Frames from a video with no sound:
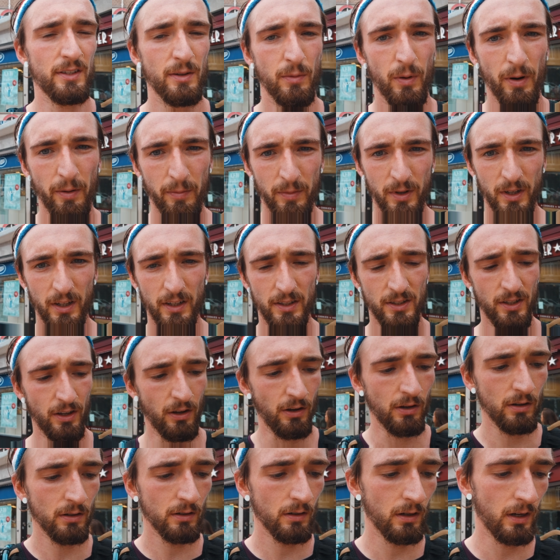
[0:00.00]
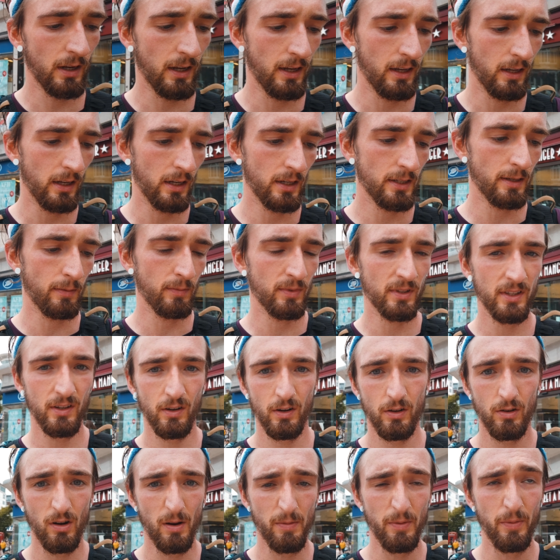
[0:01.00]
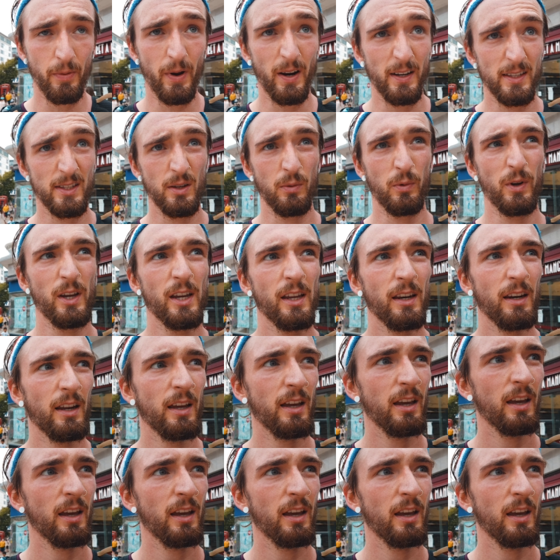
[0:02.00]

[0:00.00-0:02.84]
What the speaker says: So what I'm going to do is I'm just going to grab a bite to eat,